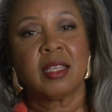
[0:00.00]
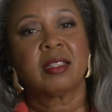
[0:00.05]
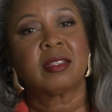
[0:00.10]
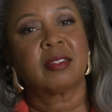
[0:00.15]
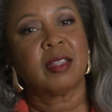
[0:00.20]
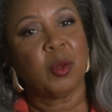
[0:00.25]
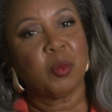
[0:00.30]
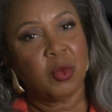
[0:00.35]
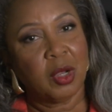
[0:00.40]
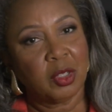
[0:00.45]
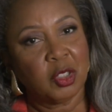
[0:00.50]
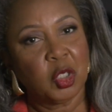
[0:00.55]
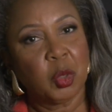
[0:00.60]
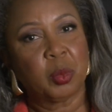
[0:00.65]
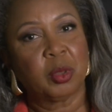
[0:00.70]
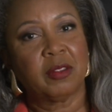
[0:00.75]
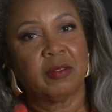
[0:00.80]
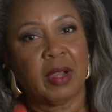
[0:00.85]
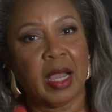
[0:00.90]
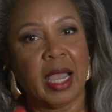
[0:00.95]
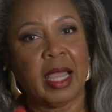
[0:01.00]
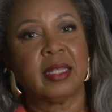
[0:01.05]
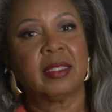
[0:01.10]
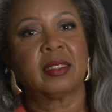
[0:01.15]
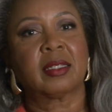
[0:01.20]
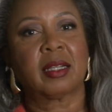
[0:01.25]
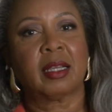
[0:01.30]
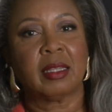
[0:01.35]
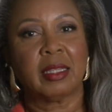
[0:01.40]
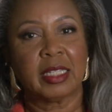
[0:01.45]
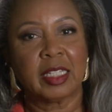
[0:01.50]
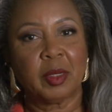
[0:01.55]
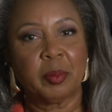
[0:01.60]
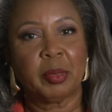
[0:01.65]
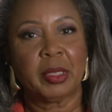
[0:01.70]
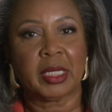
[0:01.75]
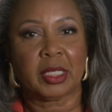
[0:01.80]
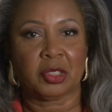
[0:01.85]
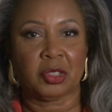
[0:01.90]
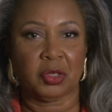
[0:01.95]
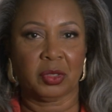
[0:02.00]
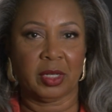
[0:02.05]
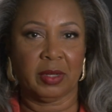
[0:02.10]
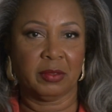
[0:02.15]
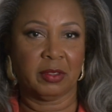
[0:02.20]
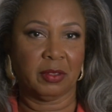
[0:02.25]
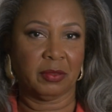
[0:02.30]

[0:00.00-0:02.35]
someone who provides a clear picture of